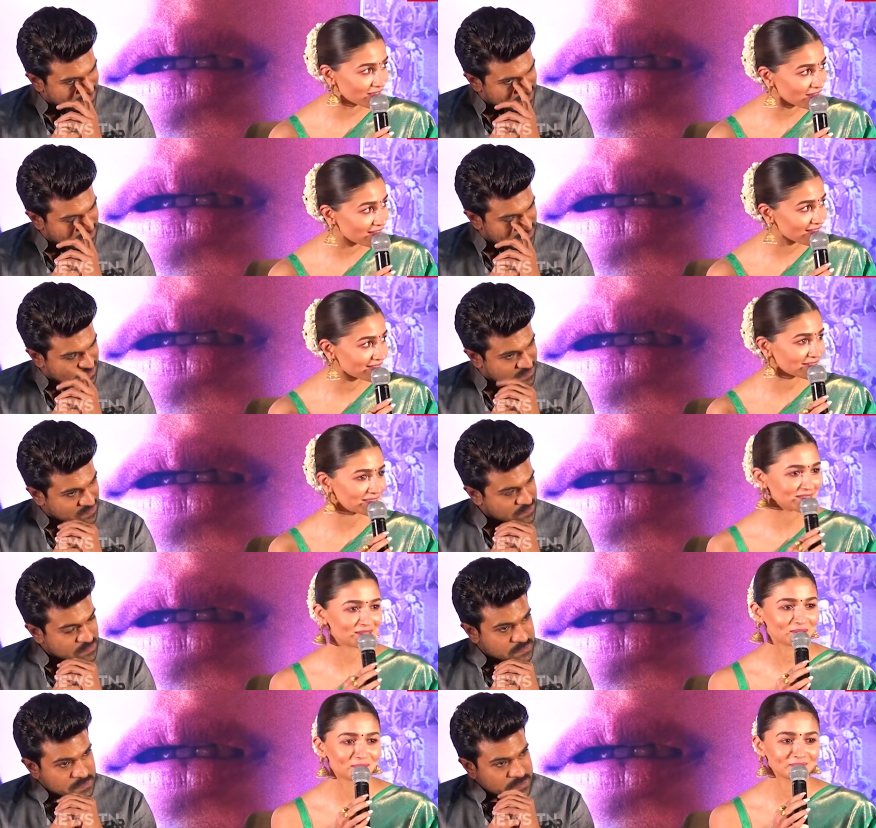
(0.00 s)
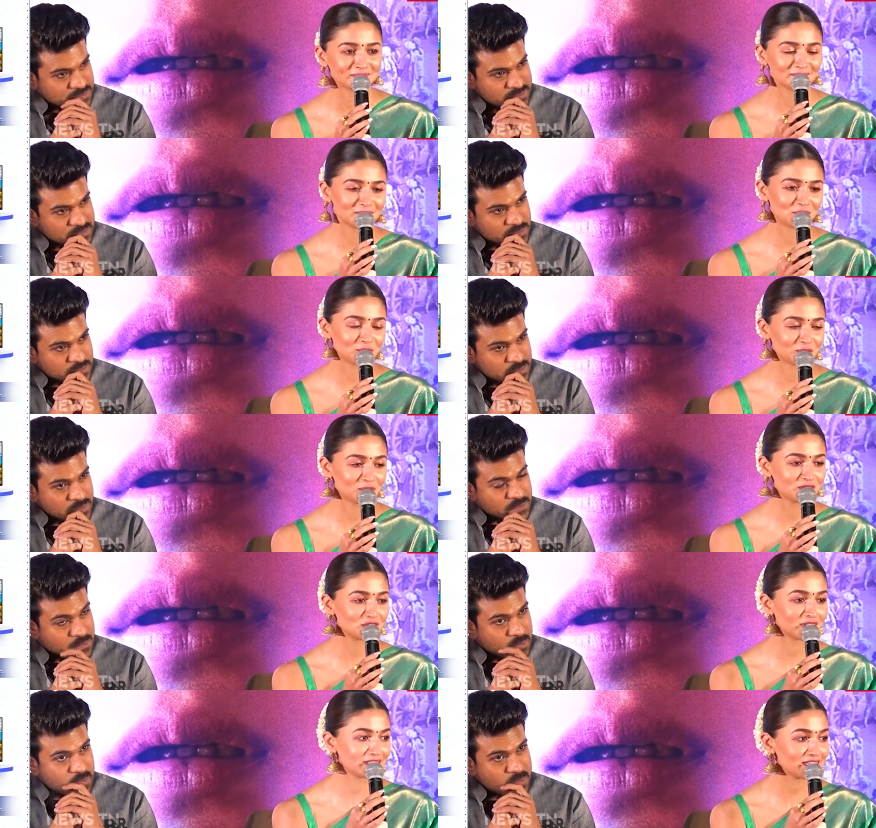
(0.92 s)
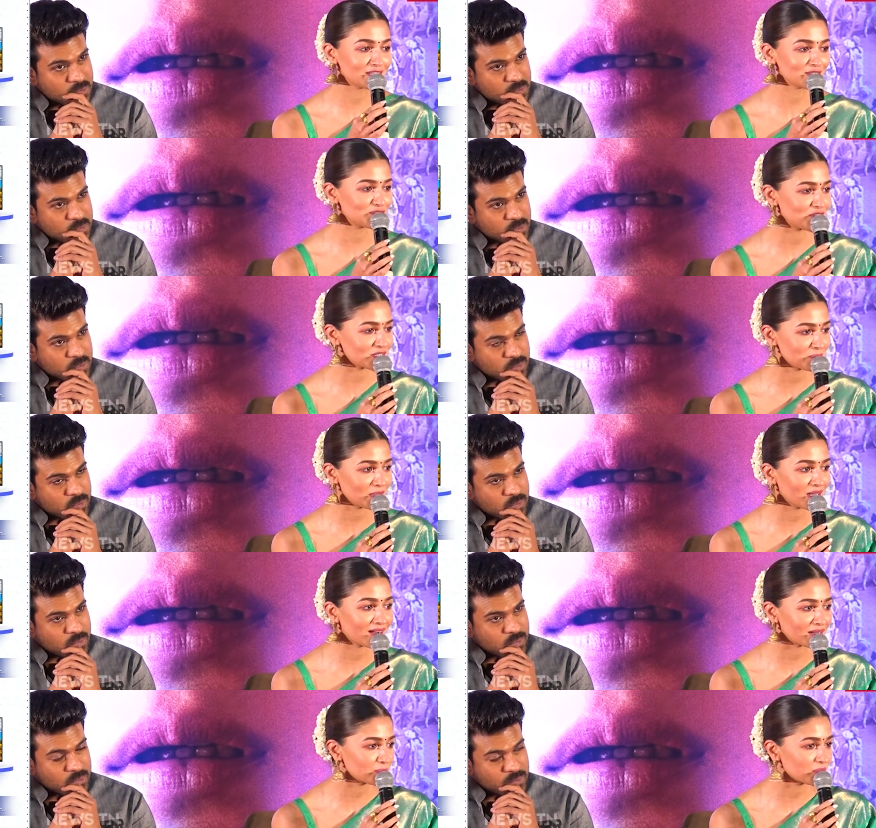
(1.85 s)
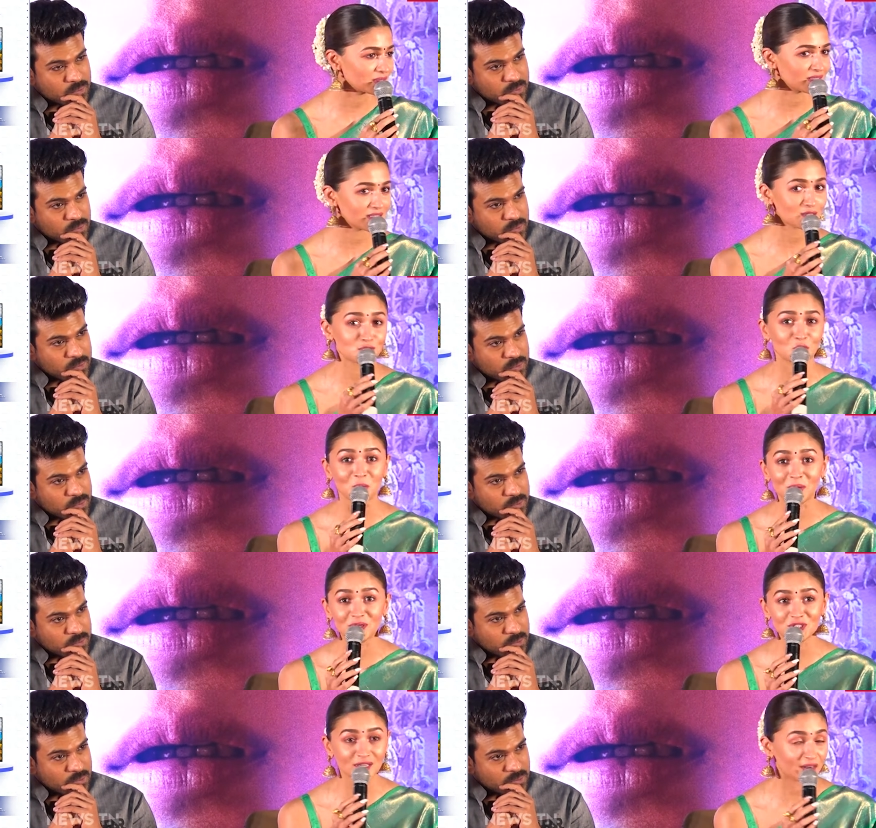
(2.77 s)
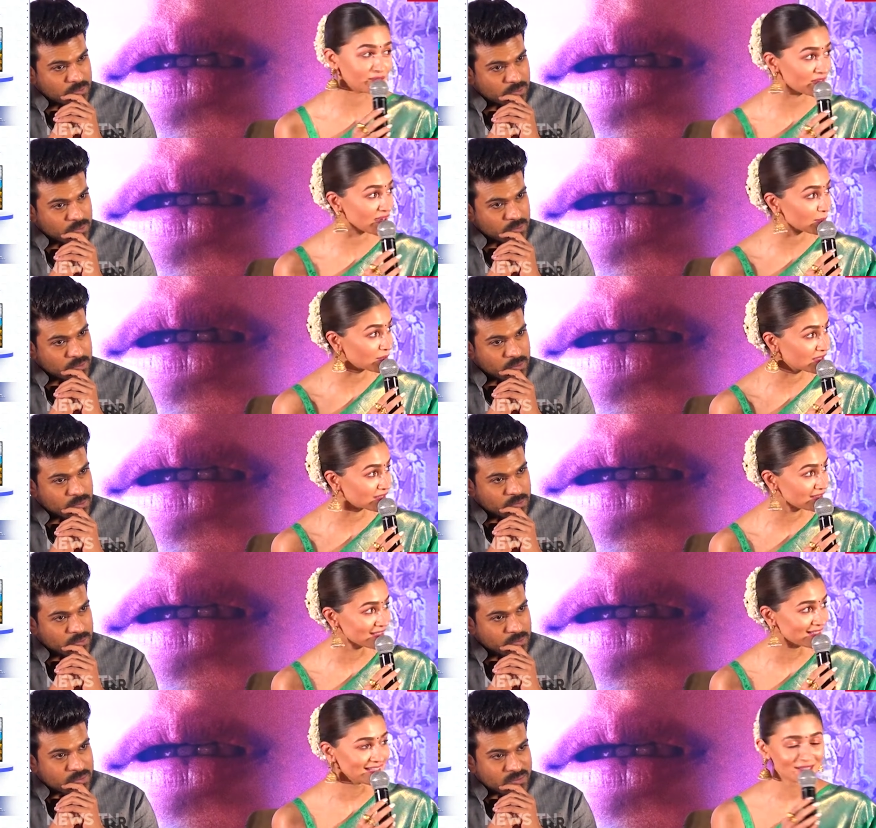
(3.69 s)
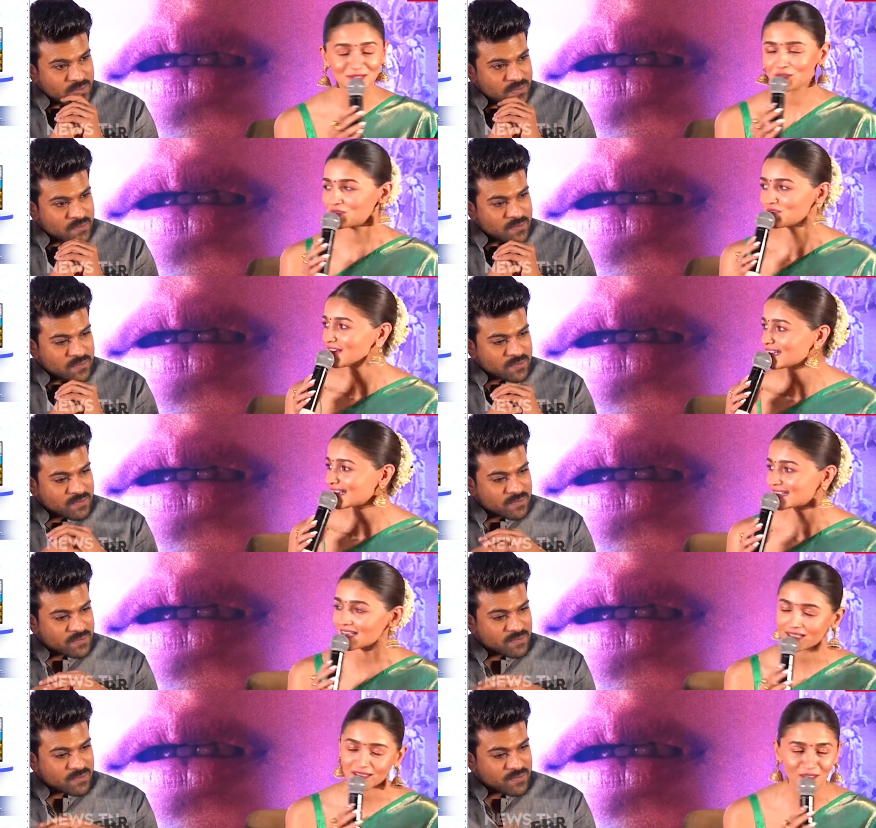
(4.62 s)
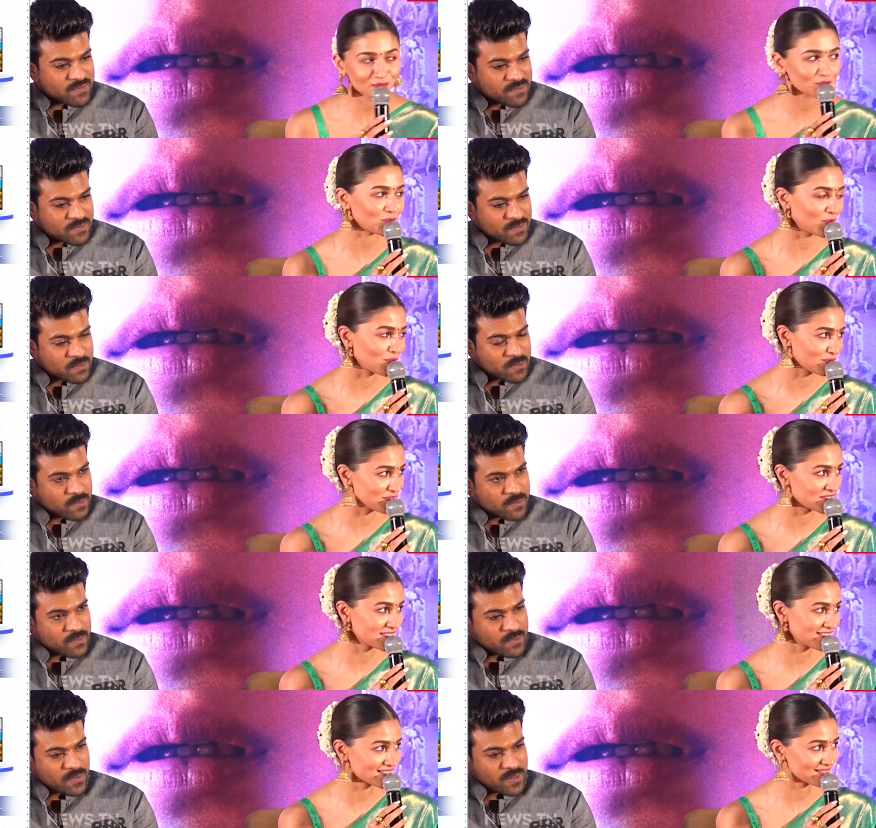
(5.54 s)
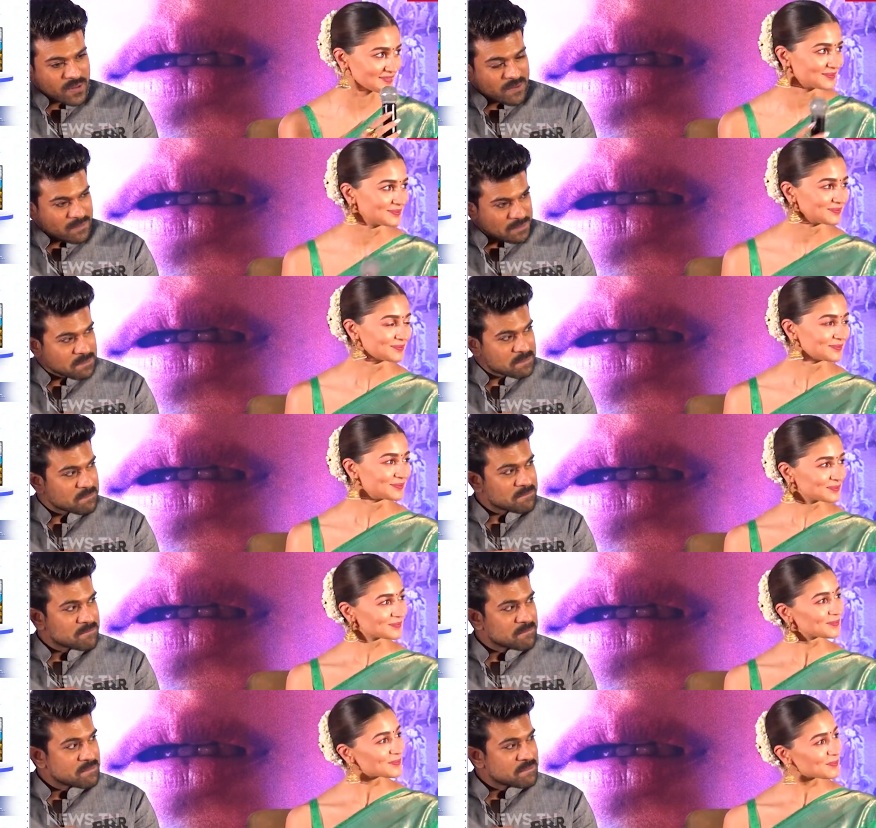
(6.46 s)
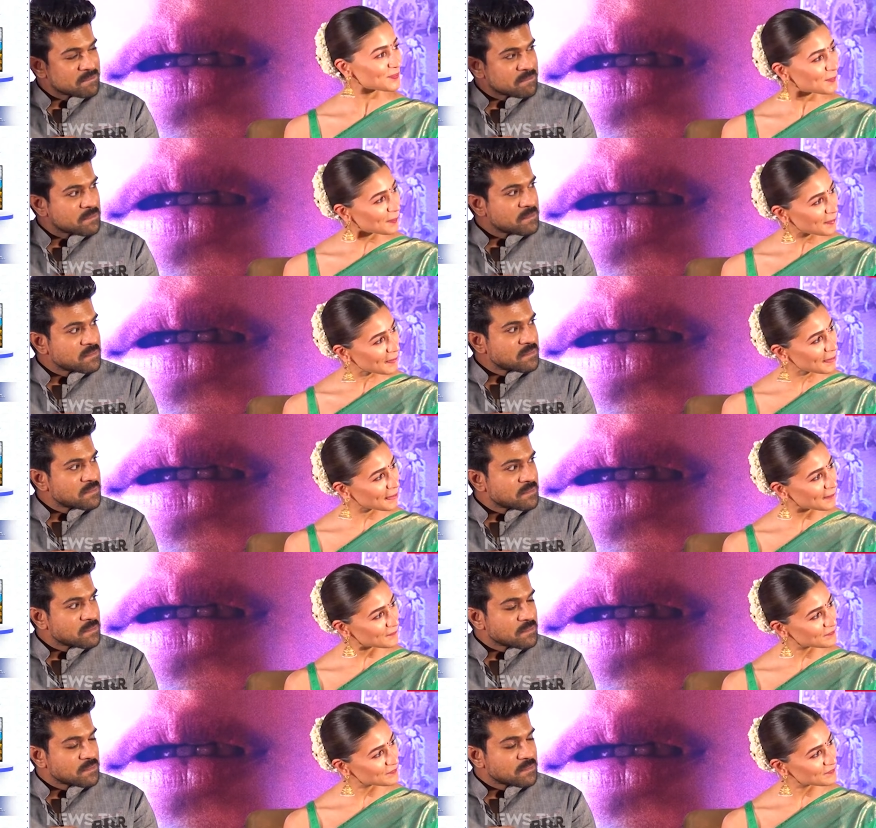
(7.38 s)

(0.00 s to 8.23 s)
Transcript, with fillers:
Speaker 1: R R. Um, you know, the journey has just begun, but there's so much love coming in. So it's very exciting for all of us. And uh, being uh,